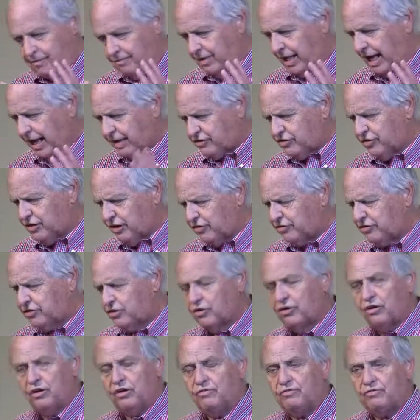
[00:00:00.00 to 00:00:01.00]
Exodus
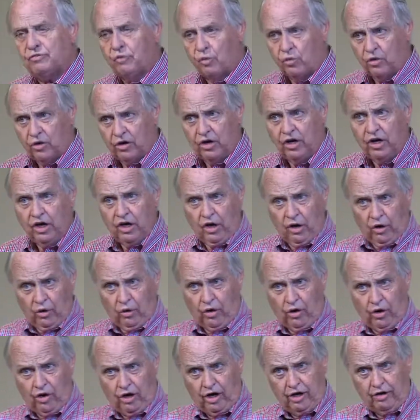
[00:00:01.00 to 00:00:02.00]
34,
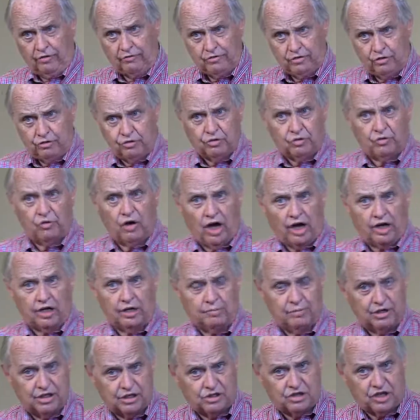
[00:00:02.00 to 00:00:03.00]
or of
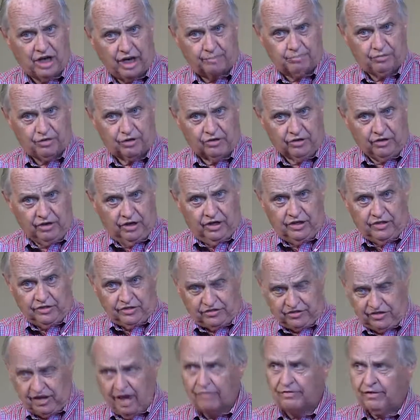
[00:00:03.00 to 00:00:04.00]
Deuteronomy chapter
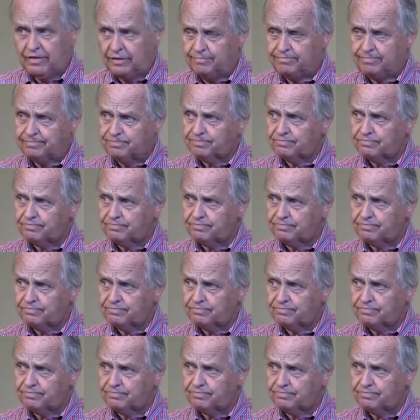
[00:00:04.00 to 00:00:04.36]
7.